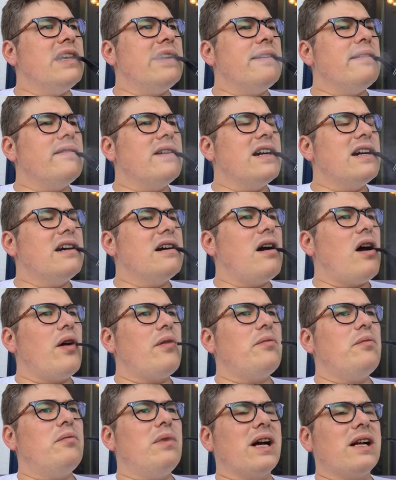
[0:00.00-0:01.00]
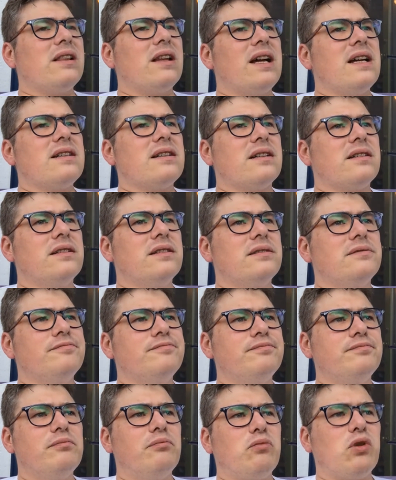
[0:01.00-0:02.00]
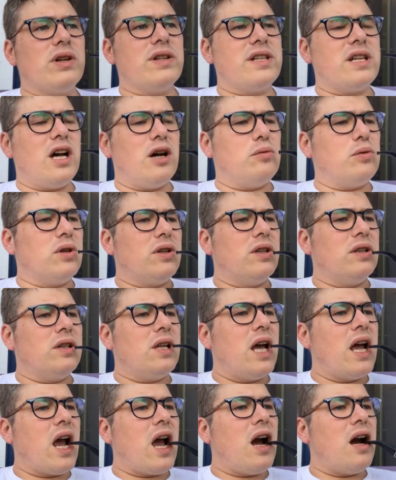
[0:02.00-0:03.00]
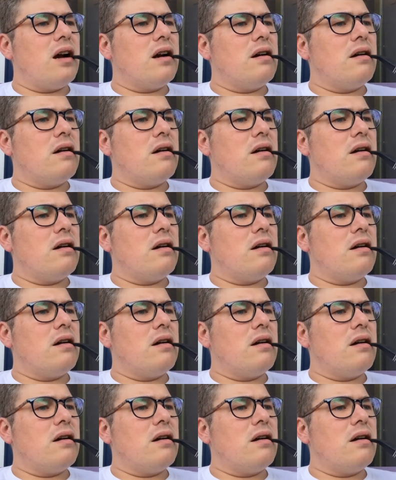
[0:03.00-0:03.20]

of uh, my classic Prince Albert and the like.